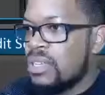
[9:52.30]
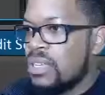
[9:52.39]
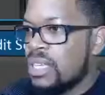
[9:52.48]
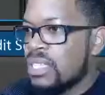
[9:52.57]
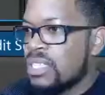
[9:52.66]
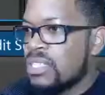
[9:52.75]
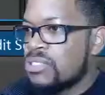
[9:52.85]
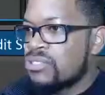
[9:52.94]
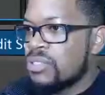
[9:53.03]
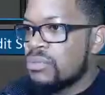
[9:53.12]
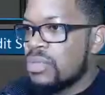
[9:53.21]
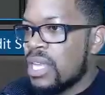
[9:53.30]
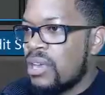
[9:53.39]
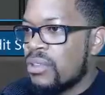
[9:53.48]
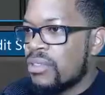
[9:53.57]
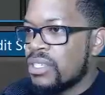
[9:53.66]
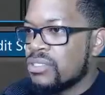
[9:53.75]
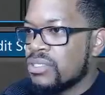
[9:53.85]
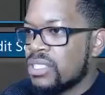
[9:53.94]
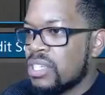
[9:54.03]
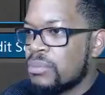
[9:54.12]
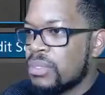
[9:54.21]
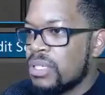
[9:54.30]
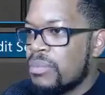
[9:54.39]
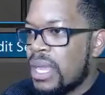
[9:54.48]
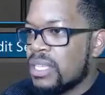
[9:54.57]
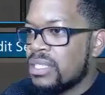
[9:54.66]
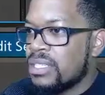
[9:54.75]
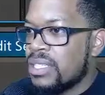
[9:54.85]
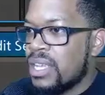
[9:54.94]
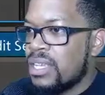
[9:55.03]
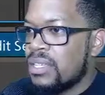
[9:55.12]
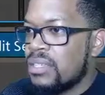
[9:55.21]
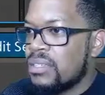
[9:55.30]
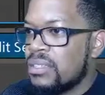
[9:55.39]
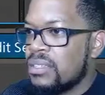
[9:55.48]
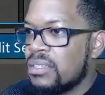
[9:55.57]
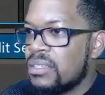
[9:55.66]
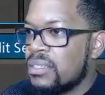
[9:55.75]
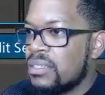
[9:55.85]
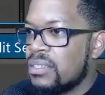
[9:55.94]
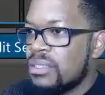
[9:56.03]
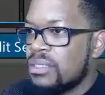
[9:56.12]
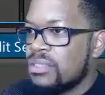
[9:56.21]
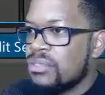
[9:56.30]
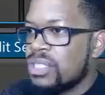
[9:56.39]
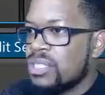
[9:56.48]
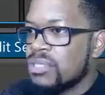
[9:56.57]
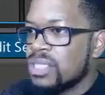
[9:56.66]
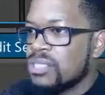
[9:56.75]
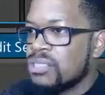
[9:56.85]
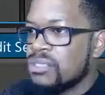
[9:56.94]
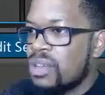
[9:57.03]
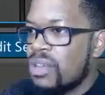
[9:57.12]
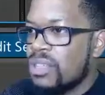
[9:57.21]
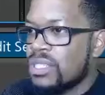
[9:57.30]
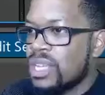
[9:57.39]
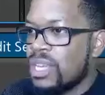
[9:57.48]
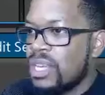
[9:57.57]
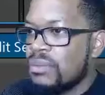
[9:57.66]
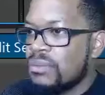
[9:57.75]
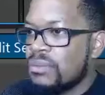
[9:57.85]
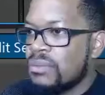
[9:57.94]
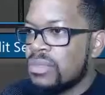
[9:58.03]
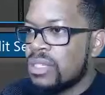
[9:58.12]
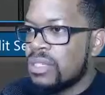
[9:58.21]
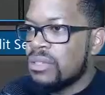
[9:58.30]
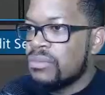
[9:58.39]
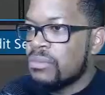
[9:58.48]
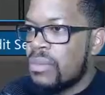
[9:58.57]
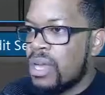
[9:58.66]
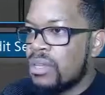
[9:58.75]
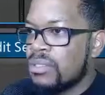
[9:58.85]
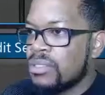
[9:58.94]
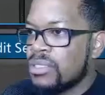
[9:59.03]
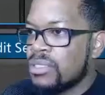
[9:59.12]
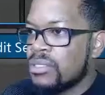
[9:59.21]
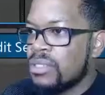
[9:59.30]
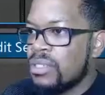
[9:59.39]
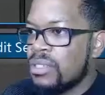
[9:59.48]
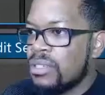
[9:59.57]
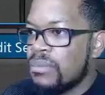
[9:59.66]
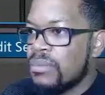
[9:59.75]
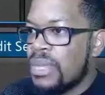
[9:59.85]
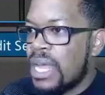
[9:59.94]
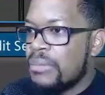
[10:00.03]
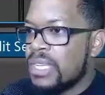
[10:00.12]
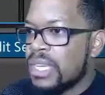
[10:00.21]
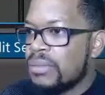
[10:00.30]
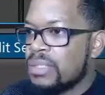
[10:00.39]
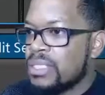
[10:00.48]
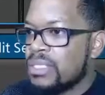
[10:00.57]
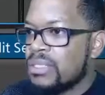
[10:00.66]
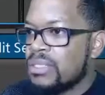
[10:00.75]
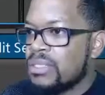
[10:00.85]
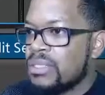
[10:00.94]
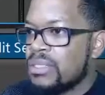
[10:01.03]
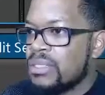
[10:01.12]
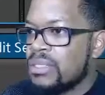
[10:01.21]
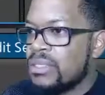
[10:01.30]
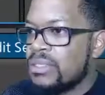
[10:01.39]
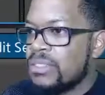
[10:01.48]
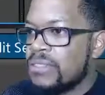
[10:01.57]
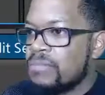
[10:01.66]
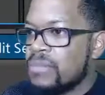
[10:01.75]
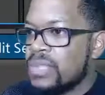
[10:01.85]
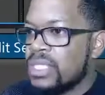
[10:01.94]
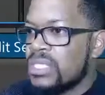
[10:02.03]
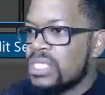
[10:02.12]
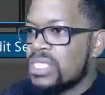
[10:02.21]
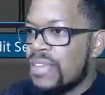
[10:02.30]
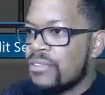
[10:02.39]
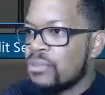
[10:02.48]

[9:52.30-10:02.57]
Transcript: in the industry with how things are done. But back in the day, you get those issues all the time from modelers not being able to decipher